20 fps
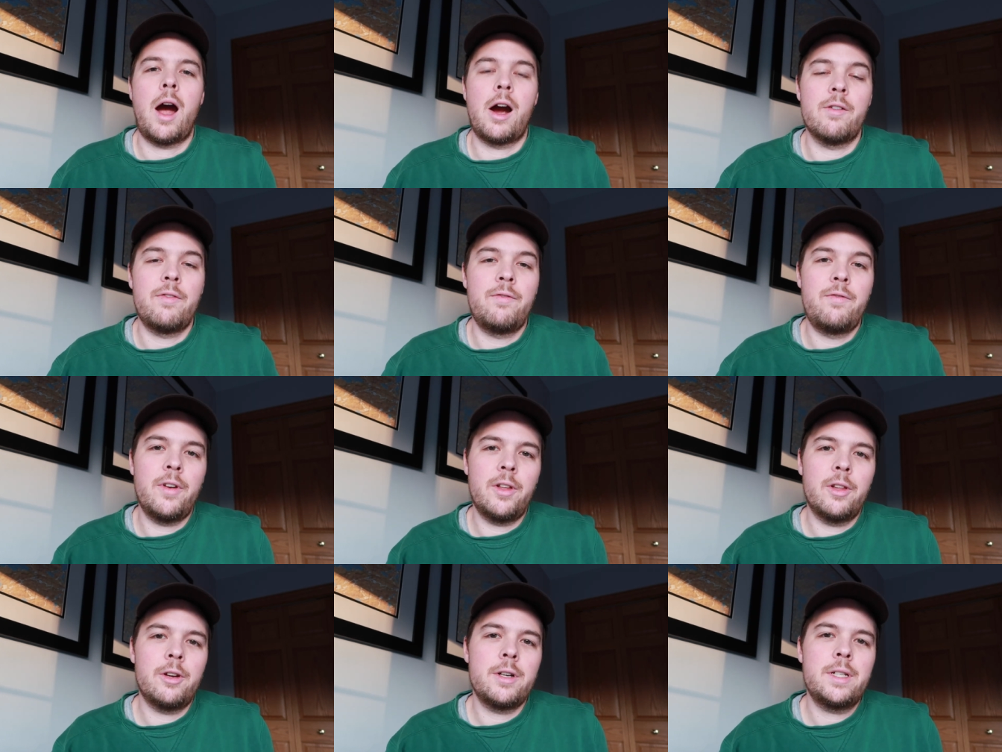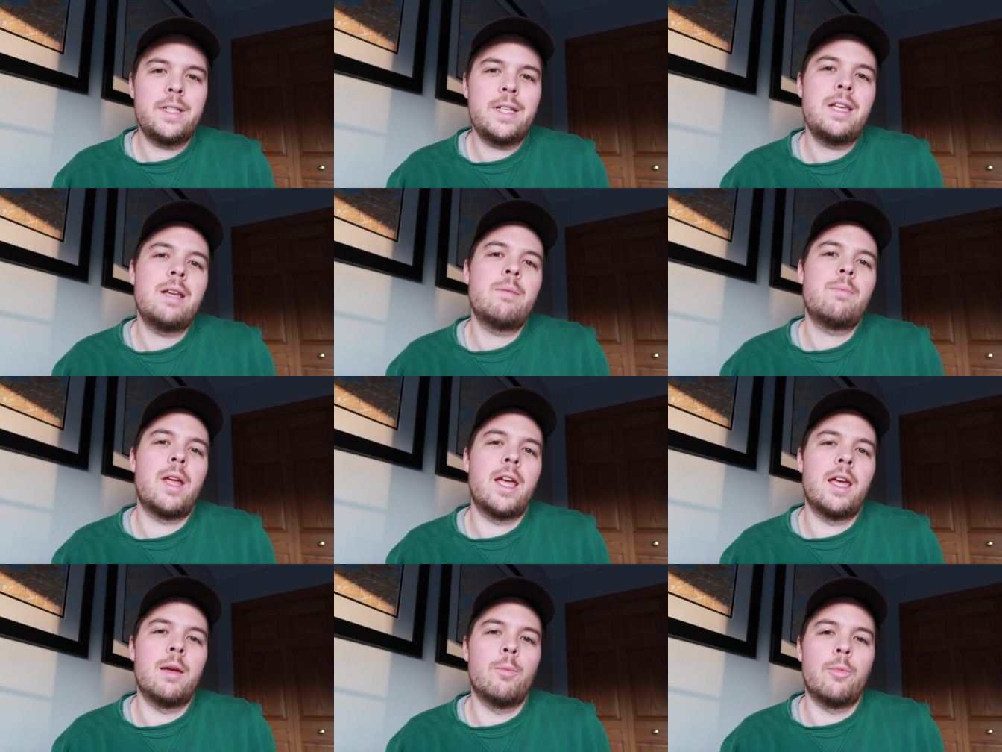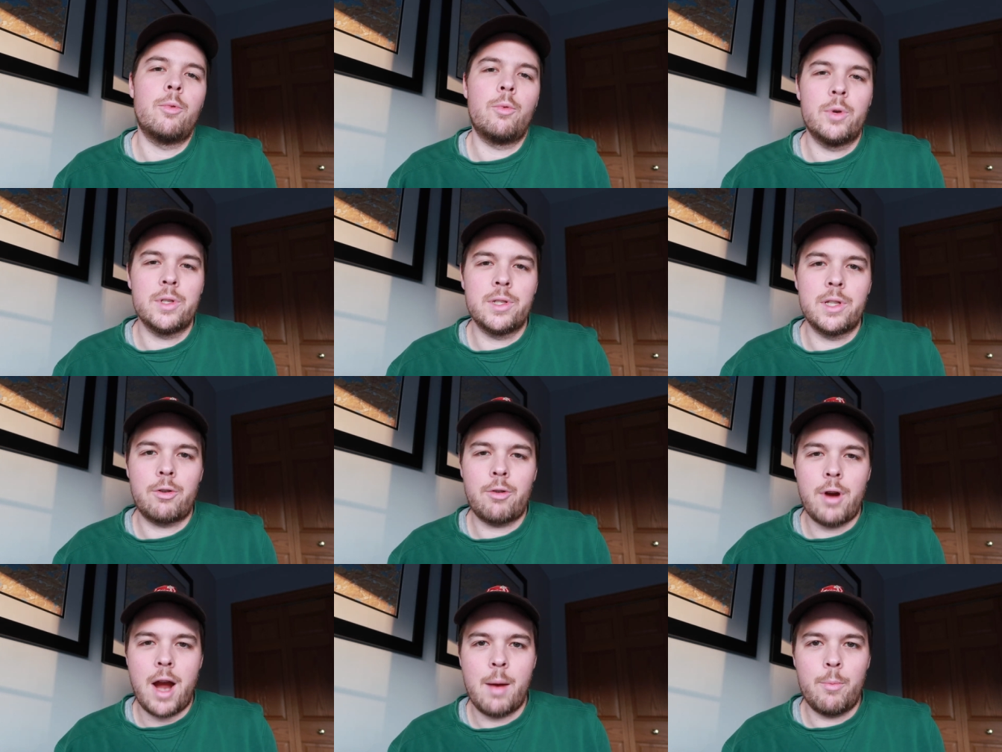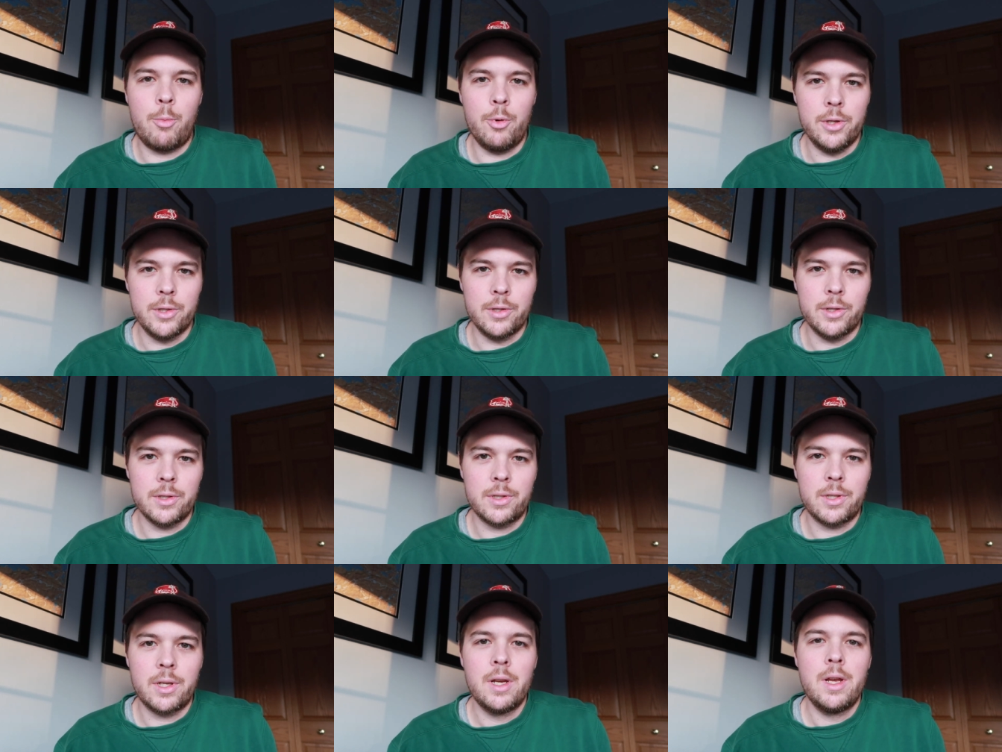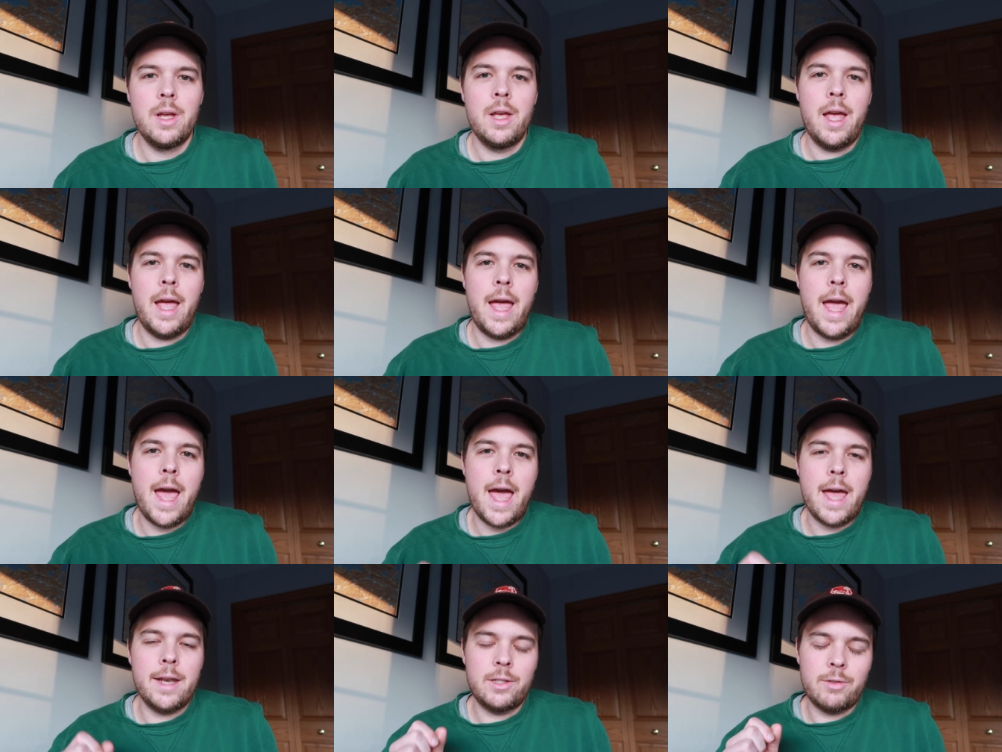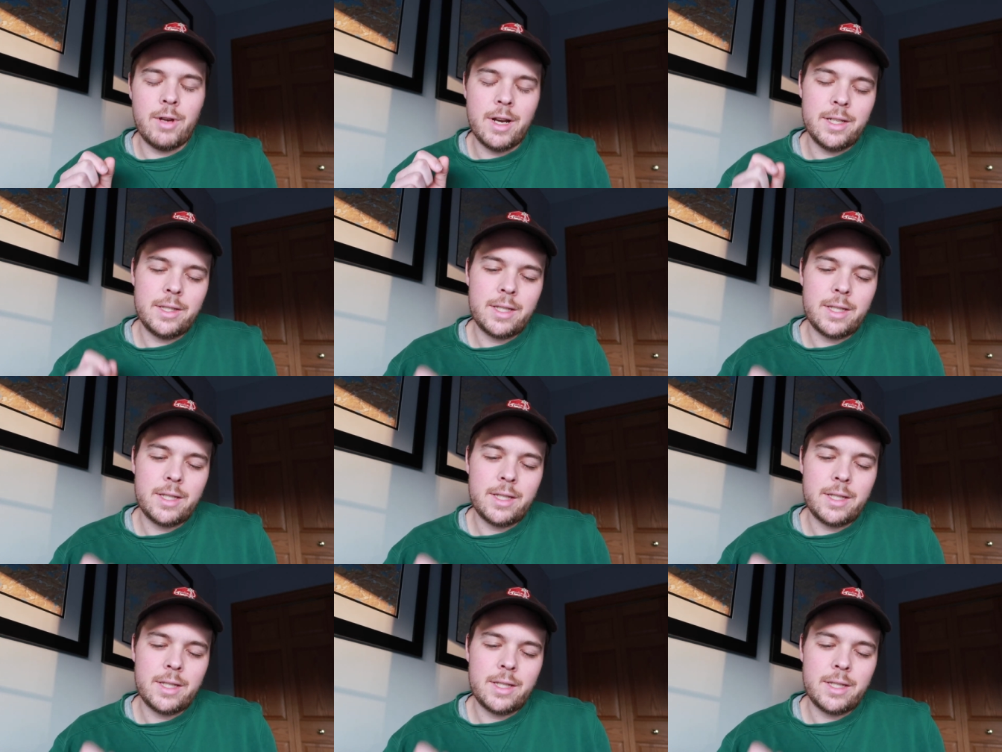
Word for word: our filler team name was the Crap Weasels. And so I